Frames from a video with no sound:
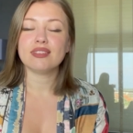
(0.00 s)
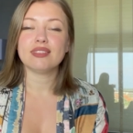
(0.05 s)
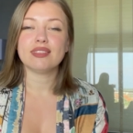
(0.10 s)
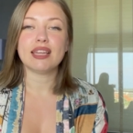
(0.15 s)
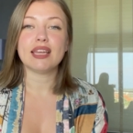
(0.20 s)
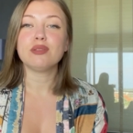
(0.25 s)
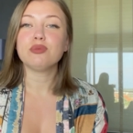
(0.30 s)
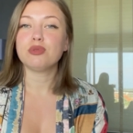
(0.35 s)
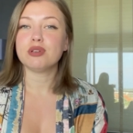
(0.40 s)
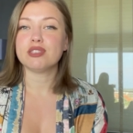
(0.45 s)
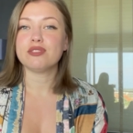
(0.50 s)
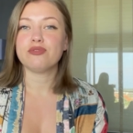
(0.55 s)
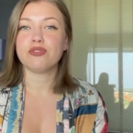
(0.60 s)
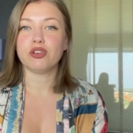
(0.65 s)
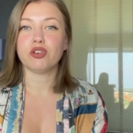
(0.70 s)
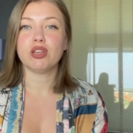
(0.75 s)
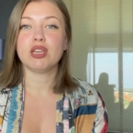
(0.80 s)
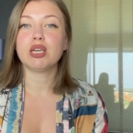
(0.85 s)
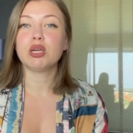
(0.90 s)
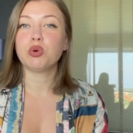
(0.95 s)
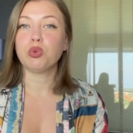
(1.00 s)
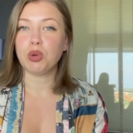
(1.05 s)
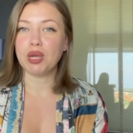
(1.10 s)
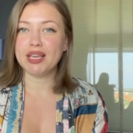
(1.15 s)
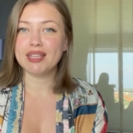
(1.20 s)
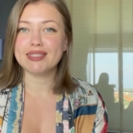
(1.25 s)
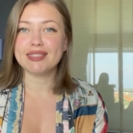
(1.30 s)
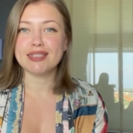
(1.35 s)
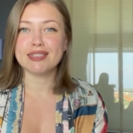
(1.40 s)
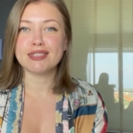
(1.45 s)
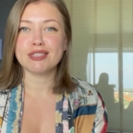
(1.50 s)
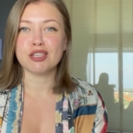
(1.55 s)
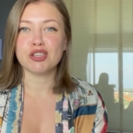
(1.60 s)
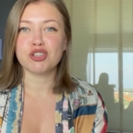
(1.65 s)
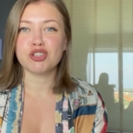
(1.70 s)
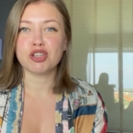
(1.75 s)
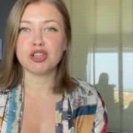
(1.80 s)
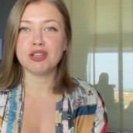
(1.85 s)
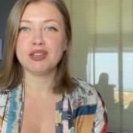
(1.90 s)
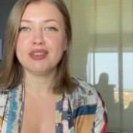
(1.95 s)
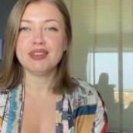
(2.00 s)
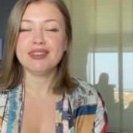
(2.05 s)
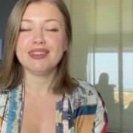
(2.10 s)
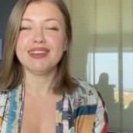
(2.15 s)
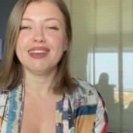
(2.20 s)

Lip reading: That was a very quick decision.